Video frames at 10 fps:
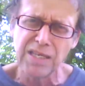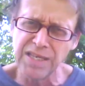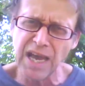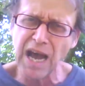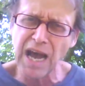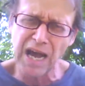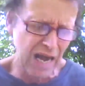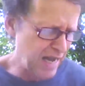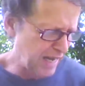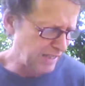Yeah,
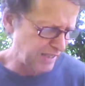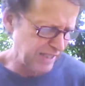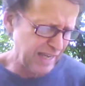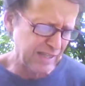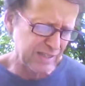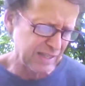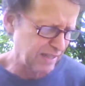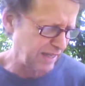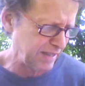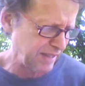I'd say
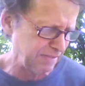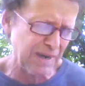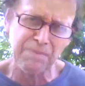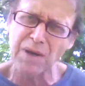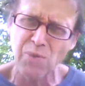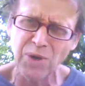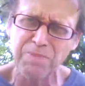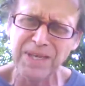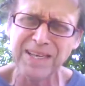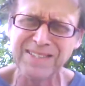my
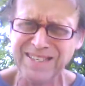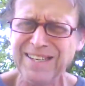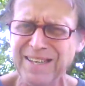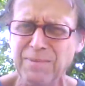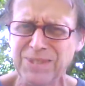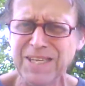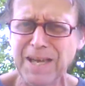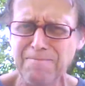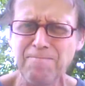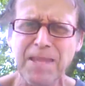well-being is a little
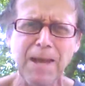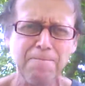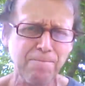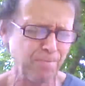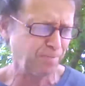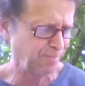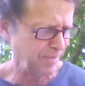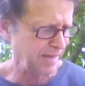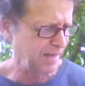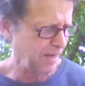upset. Yeah.
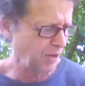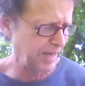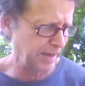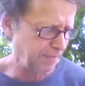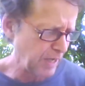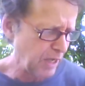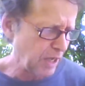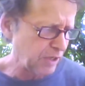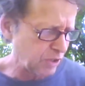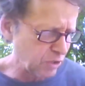Okay.
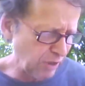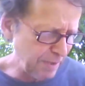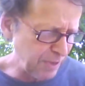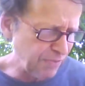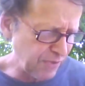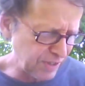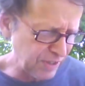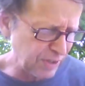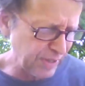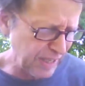Describe the
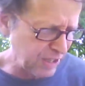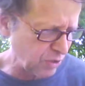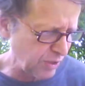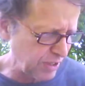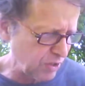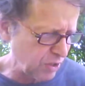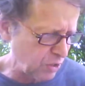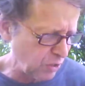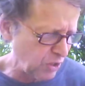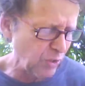physical injuries
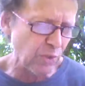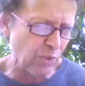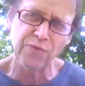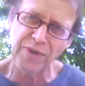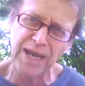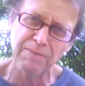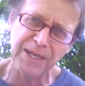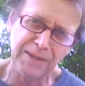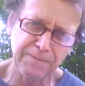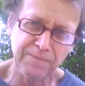to you or your
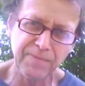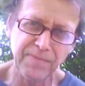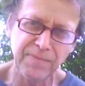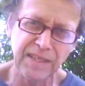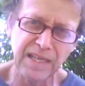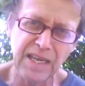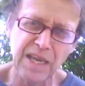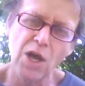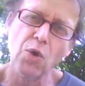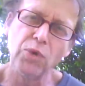family.
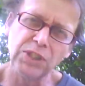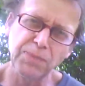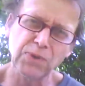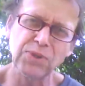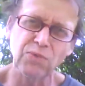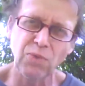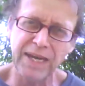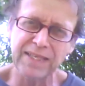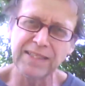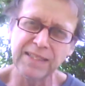We're supposed to
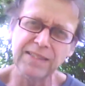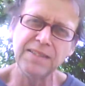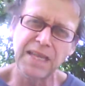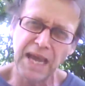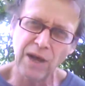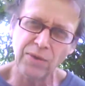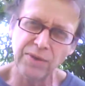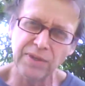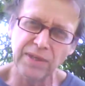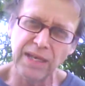write this
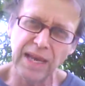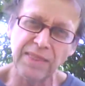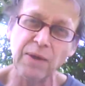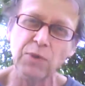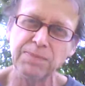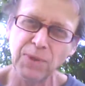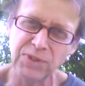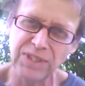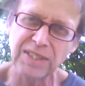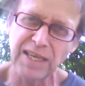down, and then we're
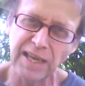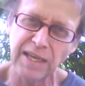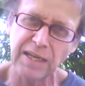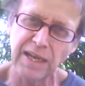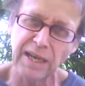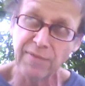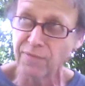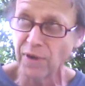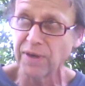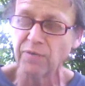supposed to say it in
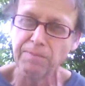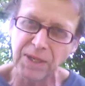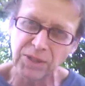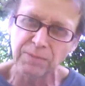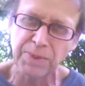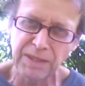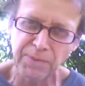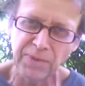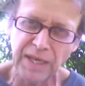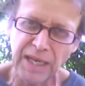front of a bunch of
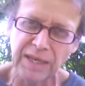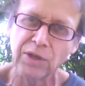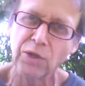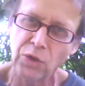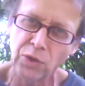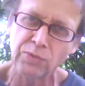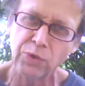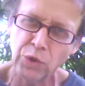people in a courtroom.